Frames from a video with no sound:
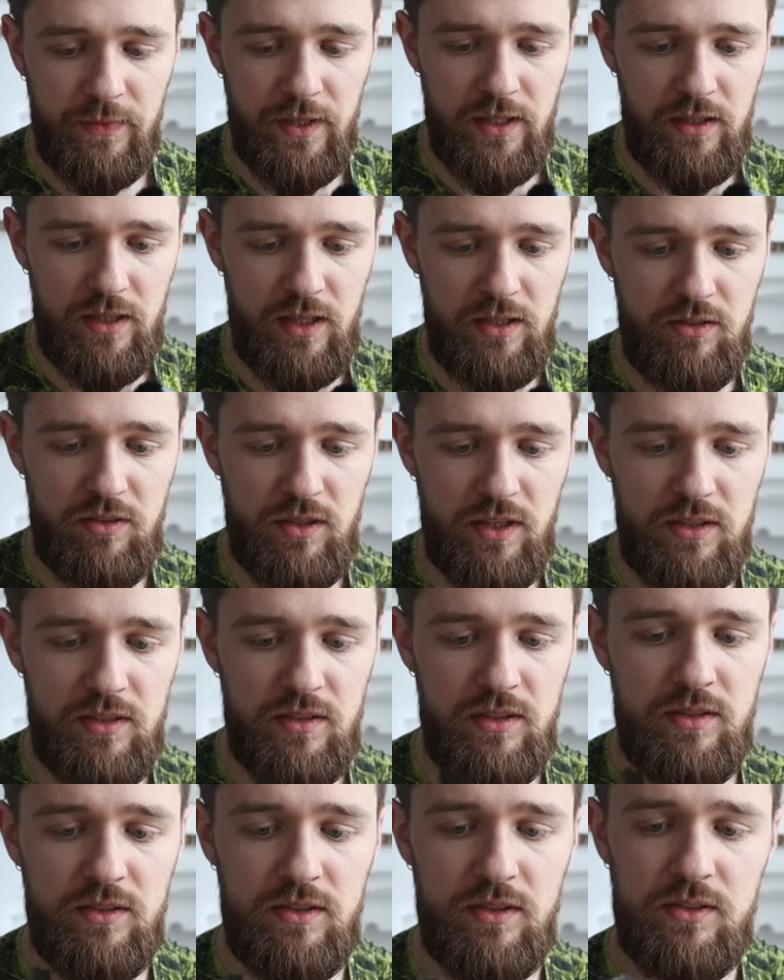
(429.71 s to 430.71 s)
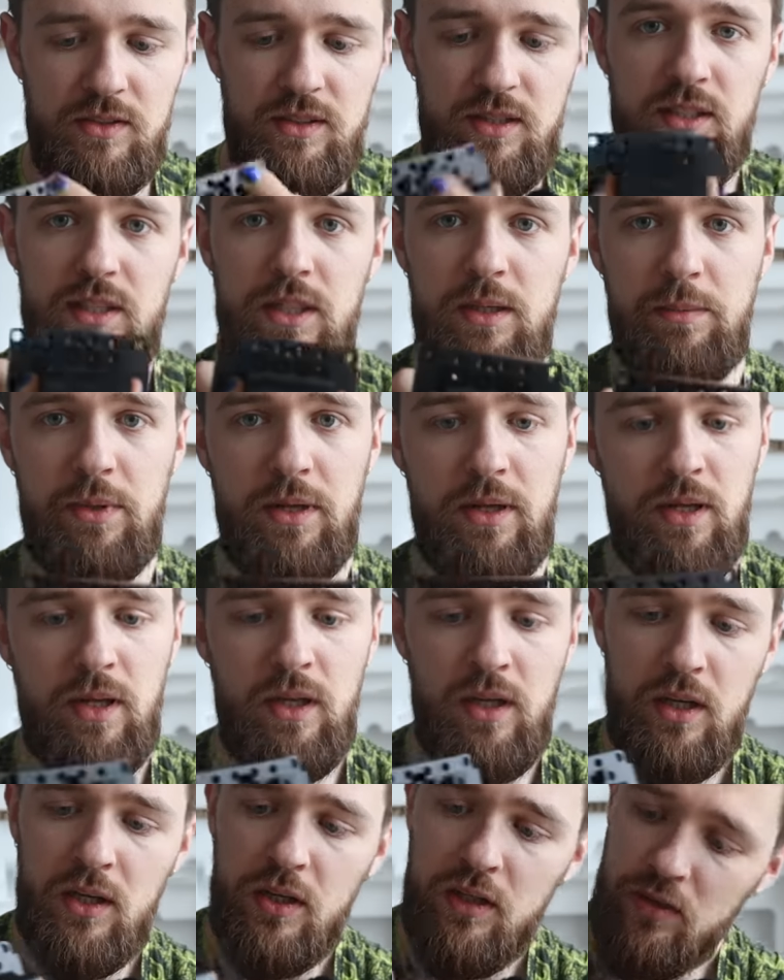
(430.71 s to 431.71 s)
And then you can also set up
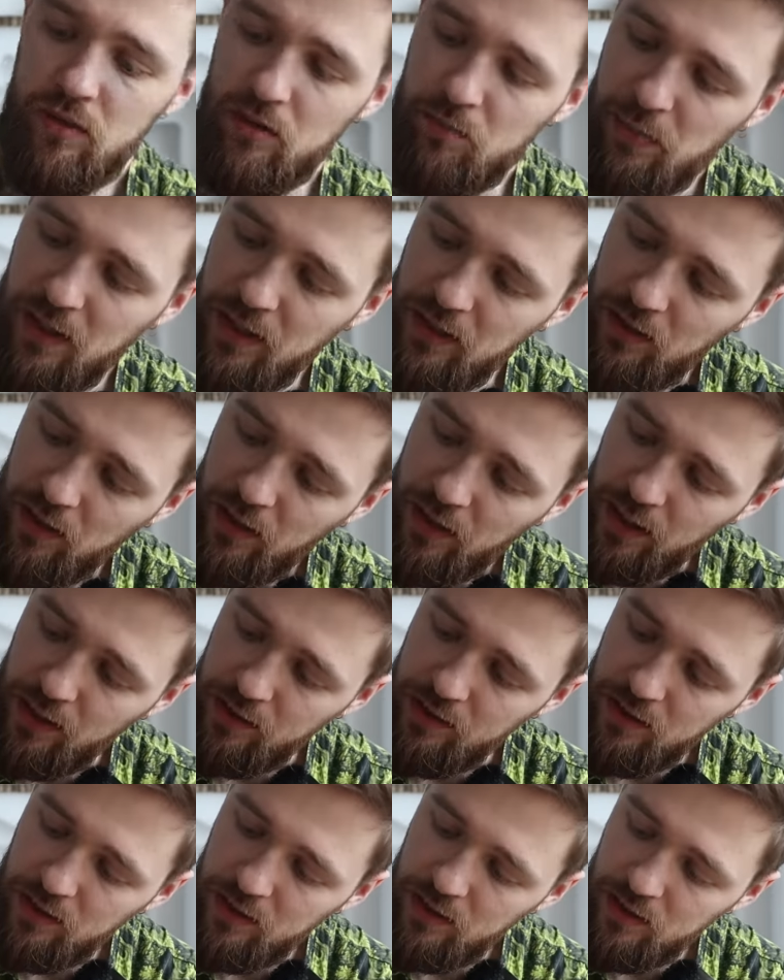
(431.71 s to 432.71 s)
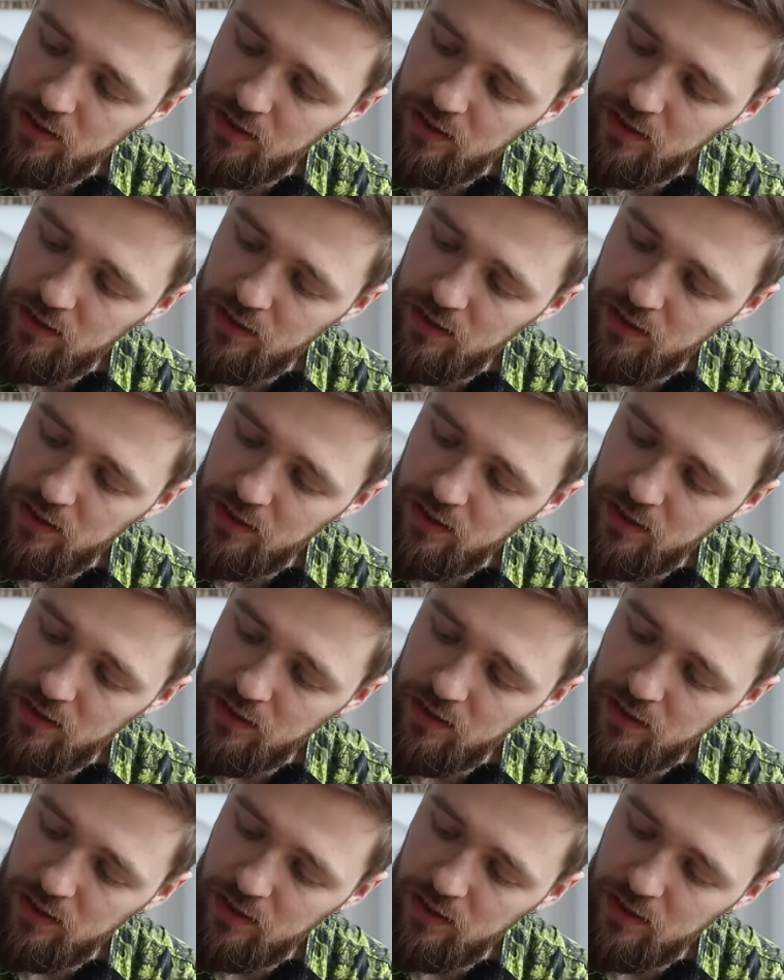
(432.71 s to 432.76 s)
your pedal height,